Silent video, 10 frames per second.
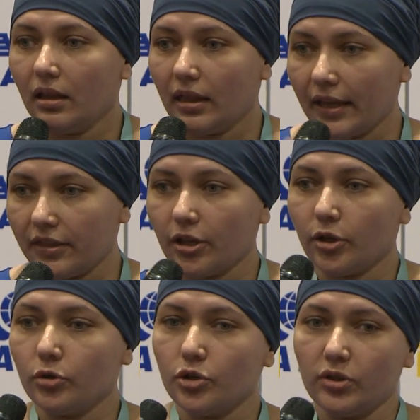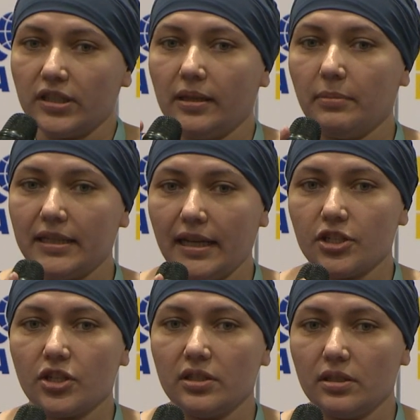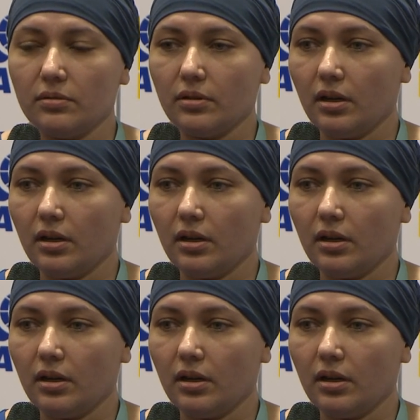like the crew duty limitations,